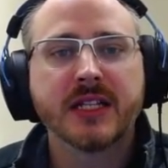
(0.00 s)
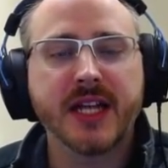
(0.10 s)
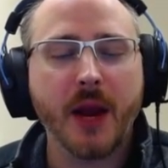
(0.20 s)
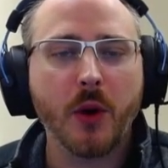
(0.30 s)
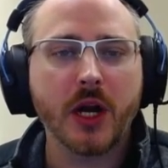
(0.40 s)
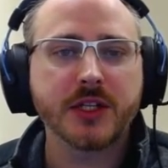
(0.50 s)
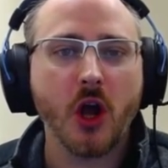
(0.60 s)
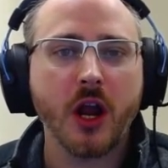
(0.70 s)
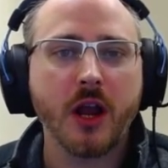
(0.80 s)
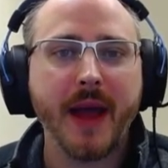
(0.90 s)
Today we're going to
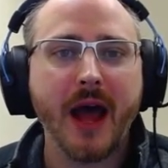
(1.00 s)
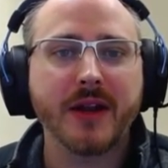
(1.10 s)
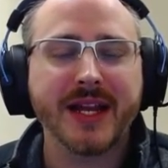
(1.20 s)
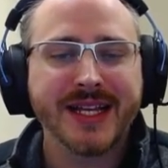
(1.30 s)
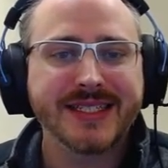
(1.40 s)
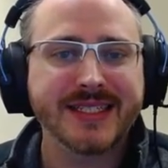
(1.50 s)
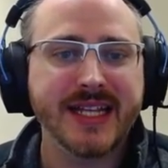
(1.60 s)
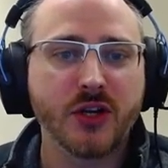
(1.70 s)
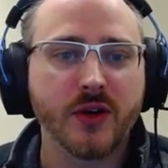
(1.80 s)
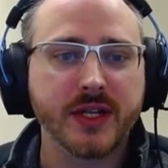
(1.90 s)
talk about
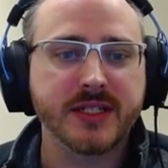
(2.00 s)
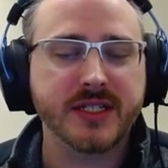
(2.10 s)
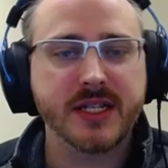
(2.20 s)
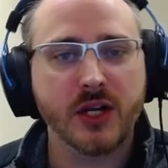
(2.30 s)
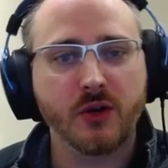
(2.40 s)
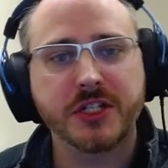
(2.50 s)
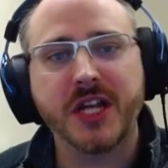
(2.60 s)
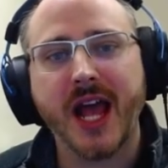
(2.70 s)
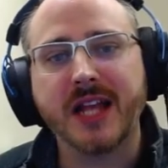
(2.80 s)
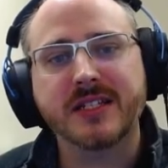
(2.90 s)
secrets, secret
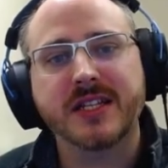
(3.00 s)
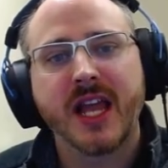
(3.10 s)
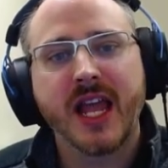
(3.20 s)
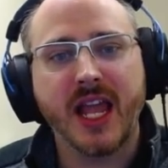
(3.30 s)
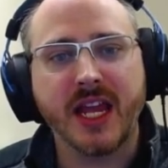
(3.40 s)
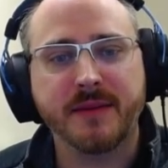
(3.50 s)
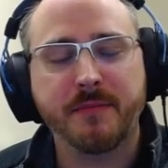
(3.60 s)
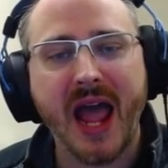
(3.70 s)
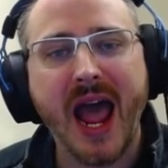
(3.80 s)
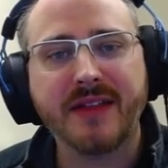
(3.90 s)
chests, hidden
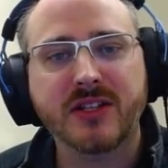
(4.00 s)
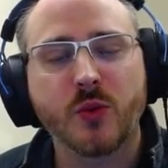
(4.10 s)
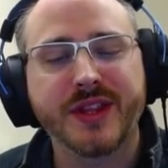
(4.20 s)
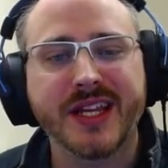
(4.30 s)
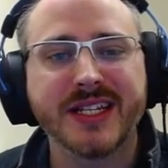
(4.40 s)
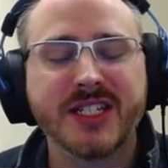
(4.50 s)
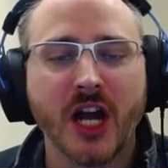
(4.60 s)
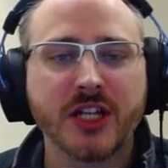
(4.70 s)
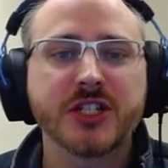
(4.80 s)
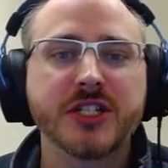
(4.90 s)
paths within
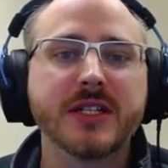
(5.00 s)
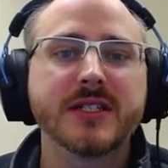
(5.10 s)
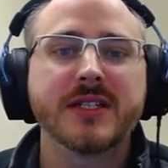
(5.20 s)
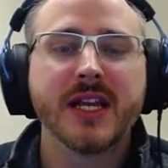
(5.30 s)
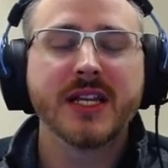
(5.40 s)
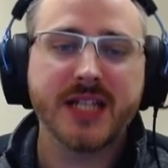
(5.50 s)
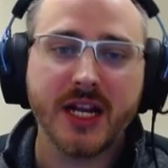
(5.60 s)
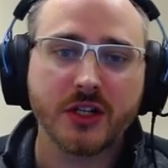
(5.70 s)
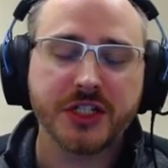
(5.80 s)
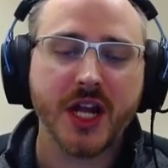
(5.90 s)
dungeons,
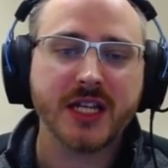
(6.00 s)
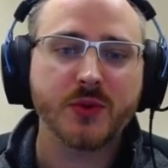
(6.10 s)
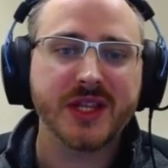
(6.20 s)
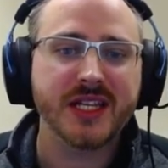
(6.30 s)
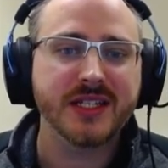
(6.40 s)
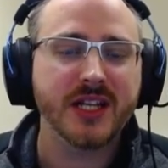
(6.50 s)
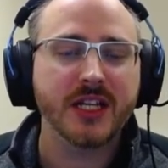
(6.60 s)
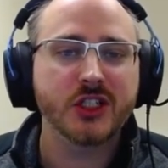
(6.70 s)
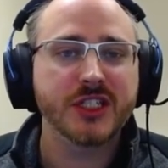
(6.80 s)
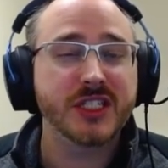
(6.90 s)
secret chests within
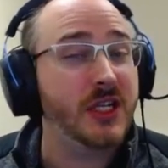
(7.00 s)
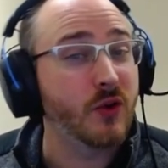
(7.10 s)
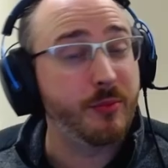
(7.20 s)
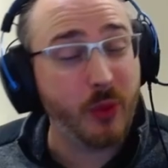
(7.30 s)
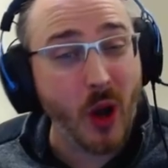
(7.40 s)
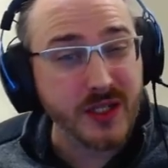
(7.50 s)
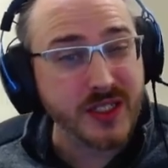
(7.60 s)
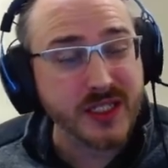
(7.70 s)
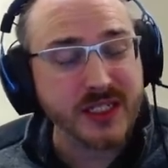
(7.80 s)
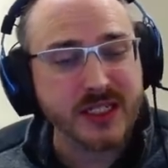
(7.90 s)
dungeons, secret
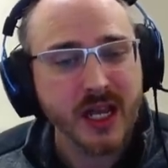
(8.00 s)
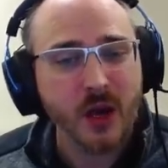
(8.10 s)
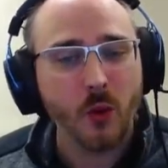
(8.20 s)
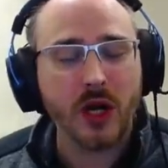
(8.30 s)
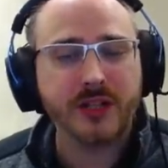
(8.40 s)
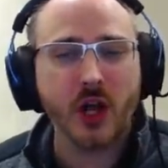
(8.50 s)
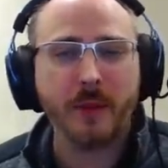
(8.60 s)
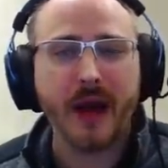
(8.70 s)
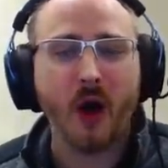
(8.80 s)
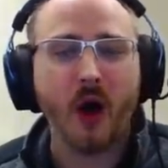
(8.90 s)
bosses. We're going to talk
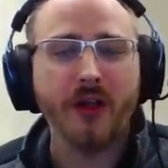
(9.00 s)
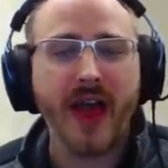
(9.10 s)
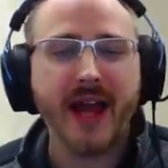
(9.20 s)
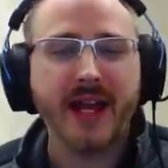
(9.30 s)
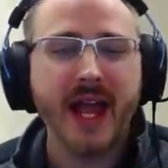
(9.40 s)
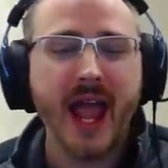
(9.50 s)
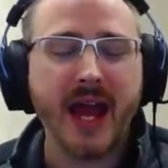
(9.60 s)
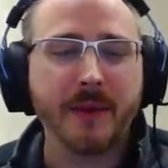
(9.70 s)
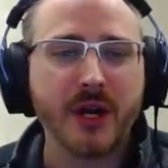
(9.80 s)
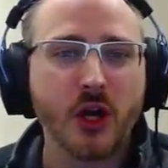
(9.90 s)
about all that,
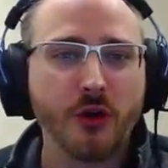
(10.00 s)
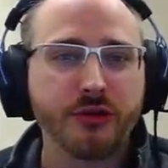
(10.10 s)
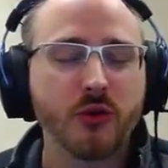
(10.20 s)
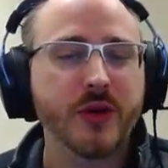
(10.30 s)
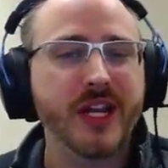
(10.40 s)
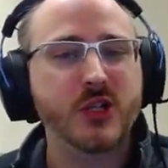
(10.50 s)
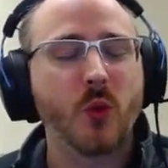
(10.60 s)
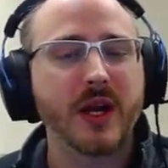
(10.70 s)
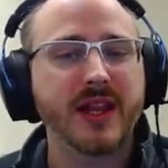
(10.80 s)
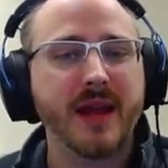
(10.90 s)
and I'm going to go through each
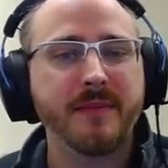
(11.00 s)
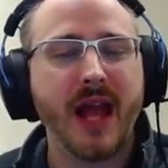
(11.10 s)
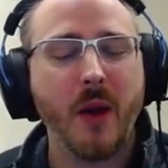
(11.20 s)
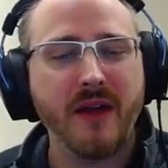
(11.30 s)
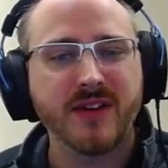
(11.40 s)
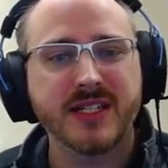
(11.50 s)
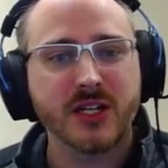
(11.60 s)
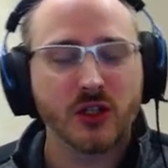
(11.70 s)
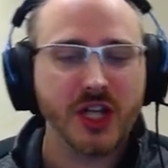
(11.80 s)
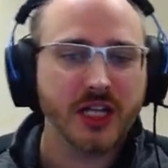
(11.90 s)
one of them. Now, every
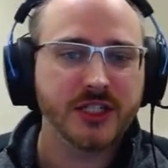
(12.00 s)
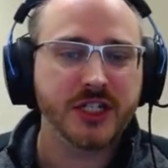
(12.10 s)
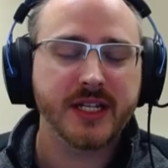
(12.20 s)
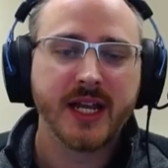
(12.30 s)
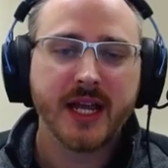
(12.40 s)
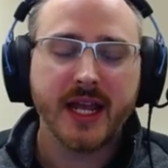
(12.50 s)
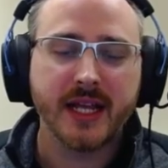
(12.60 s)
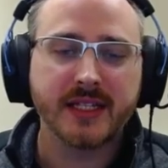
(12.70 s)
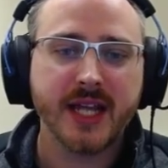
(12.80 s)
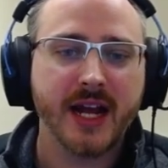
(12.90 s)
single dungeon
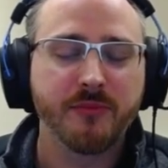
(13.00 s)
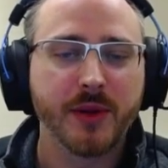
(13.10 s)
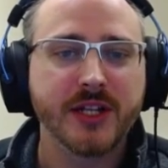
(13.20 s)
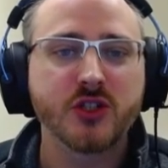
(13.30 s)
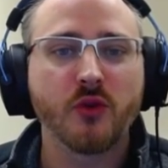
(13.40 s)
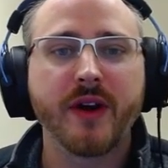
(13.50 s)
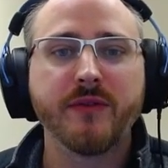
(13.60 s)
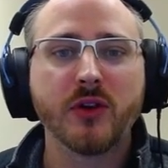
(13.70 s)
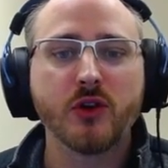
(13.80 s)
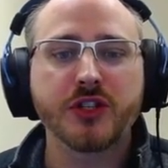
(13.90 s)
inside of Blade and Soul
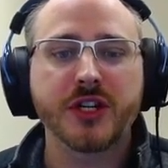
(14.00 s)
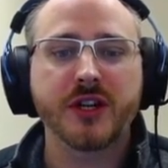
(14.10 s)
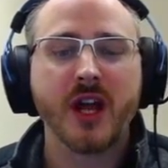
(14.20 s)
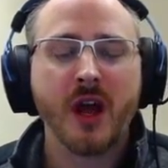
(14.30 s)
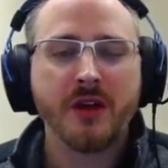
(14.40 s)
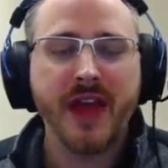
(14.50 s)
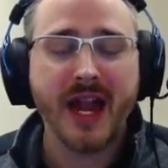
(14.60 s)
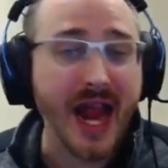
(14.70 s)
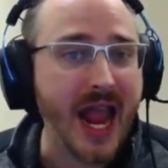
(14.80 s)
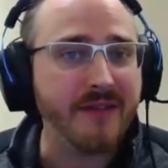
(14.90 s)
Revolution
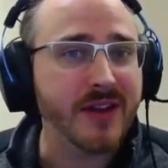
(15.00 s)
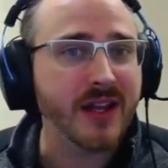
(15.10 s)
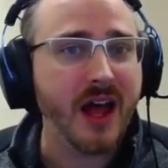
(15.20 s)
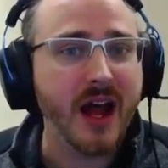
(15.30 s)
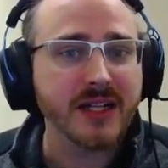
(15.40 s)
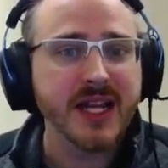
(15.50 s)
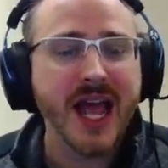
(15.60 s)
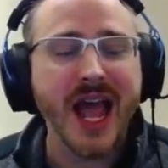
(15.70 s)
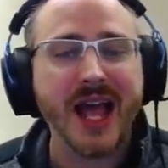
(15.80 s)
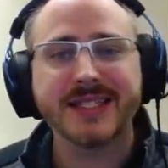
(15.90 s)
that I have unlocked
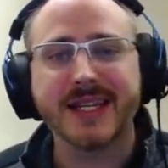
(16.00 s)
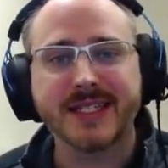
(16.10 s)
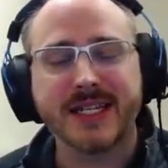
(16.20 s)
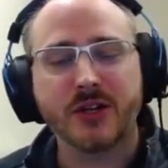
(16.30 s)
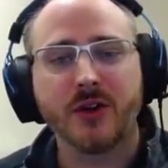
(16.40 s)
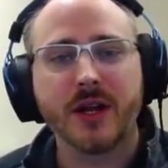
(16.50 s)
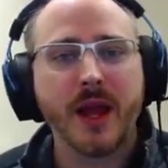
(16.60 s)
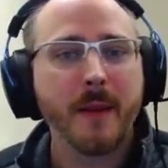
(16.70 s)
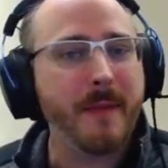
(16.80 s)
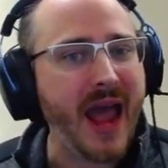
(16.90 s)
has a secret
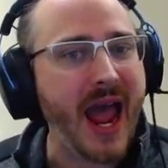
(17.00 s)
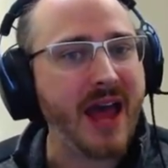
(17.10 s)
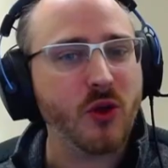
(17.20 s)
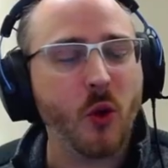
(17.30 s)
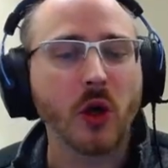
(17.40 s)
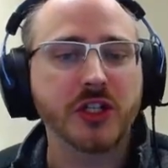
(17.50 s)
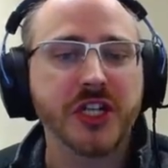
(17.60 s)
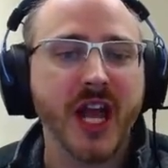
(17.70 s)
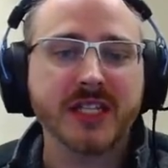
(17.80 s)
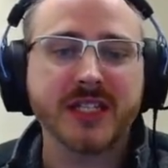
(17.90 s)
path or
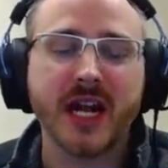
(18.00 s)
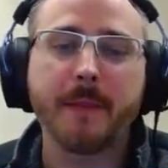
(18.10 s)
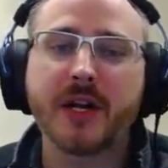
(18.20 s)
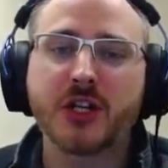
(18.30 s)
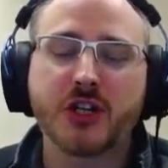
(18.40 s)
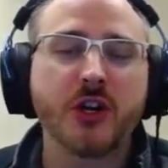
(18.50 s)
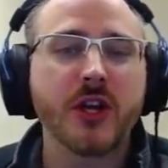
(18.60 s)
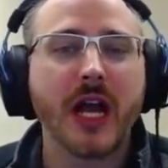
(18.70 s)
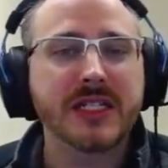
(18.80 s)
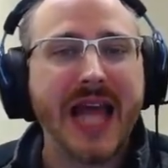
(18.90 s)
chest, and I'm going to show
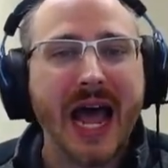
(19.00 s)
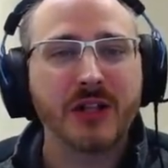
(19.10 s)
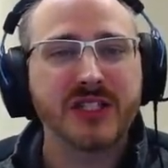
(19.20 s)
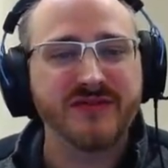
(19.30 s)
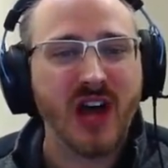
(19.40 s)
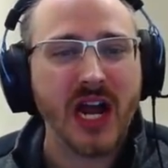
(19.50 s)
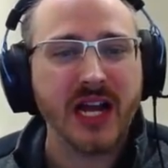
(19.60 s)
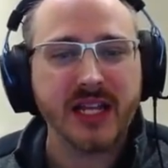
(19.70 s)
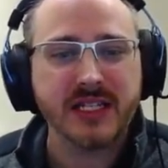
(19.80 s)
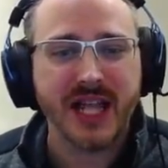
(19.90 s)
you guys how to
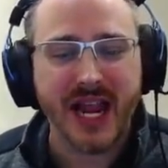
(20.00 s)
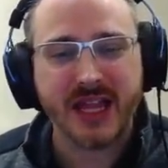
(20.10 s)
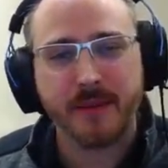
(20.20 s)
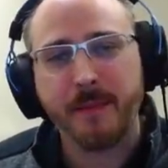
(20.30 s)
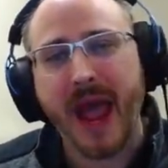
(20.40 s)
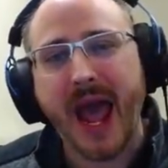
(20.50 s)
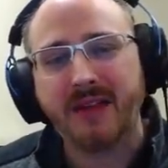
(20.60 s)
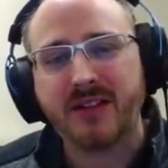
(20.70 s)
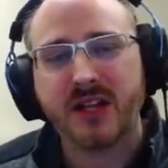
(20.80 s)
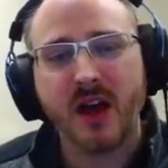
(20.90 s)
find these and the
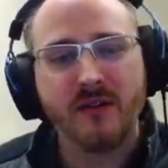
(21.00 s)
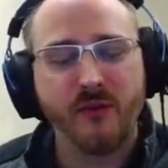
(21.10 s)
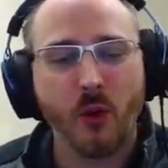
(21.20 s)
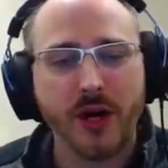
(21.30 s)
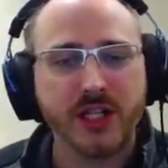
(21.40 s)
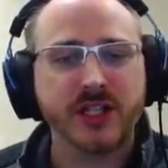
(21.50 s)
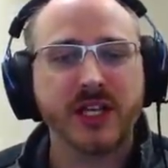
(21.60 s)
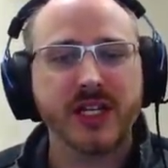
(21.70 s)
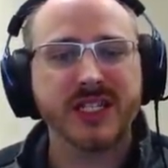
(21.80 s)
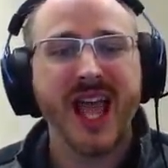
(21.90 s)
paths for each of
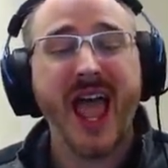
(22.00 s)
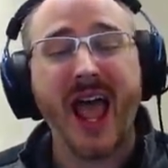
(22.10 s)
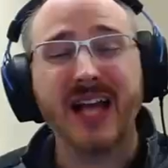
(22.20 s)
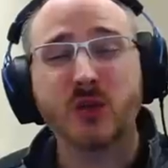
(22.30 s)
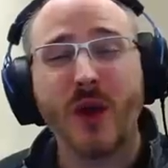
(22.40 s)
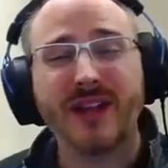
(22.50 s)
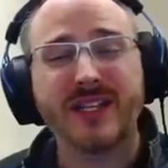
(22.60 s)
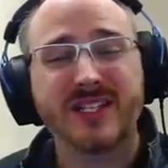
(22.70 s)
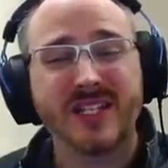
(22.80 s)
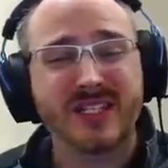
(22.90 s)
these, as well
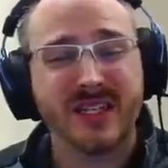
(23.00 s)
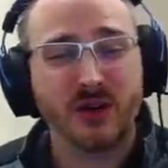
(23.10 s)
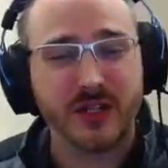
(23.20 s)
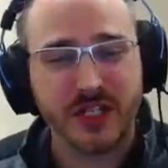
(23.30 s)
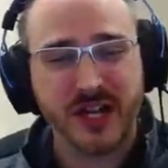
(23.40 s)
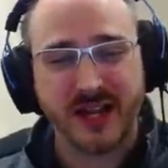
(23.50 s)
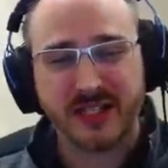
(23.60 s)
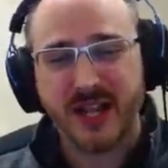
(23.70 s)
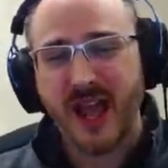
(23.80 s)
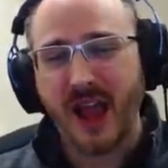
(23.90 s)
as these secret
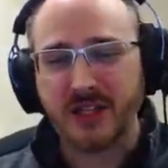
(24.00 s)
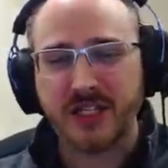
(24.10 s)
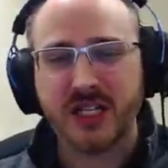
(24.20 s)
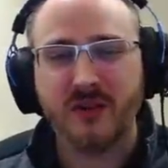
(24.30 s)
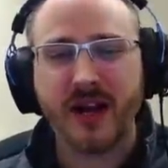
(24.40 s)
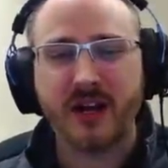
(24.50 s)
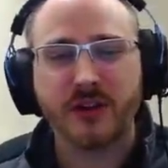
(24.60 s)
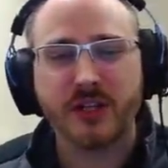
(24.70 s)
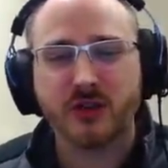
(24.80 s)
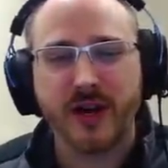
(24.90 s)
chests. As you can see right here
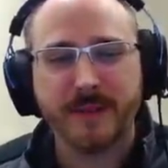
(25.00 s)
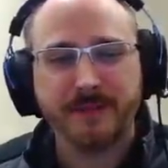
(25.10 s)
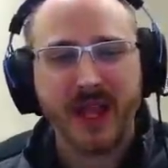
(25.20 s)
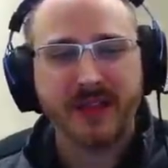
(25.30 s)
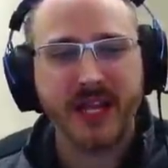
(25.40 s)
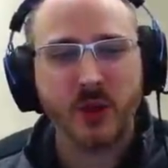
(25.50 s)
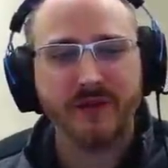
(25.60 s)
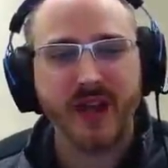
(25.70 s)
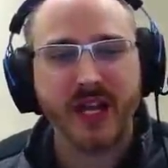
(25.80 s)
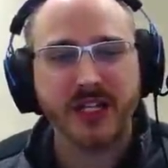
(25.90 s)
on the screen, they do
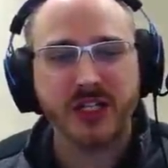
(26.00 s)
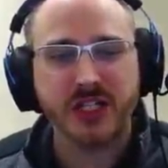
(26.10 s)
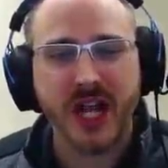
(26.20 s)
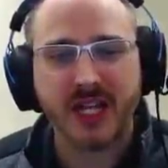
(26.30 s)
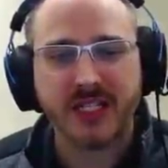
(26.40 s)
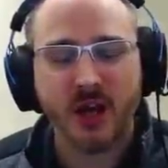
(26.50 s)
have hidden chests.